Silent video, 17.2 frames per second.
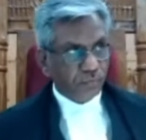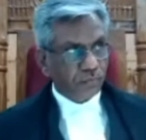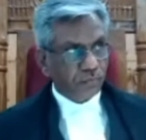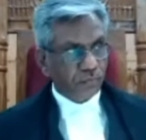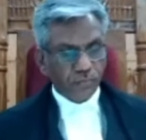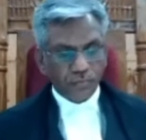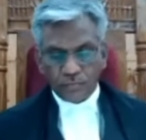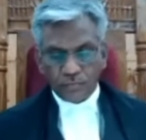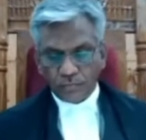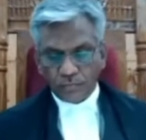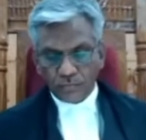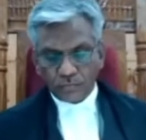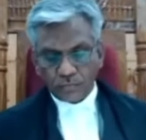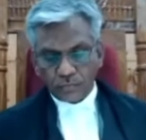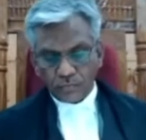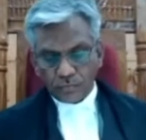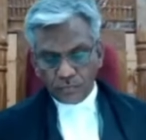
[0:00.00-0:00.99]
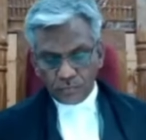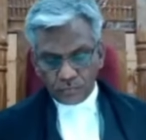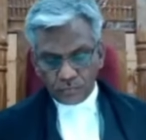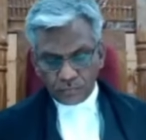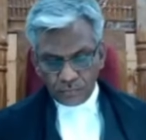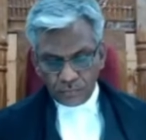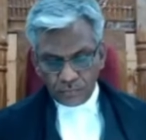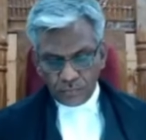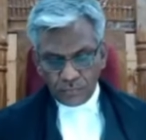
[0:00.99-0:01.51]

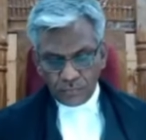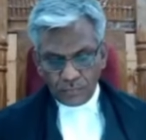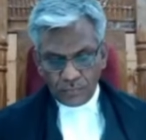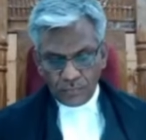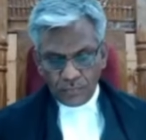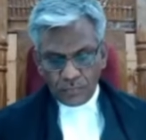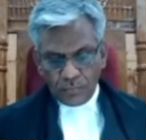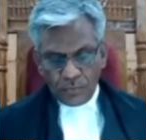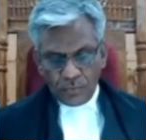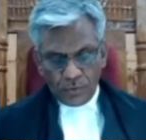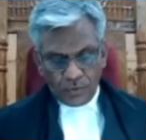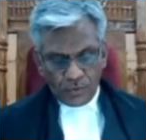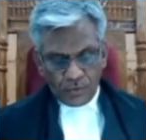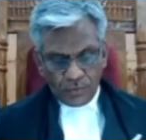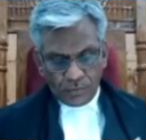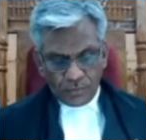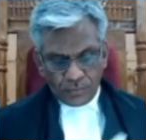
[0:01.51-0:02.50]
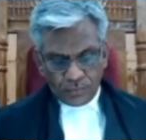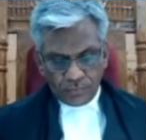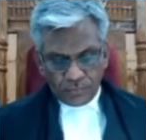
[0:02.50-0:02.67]
(silence)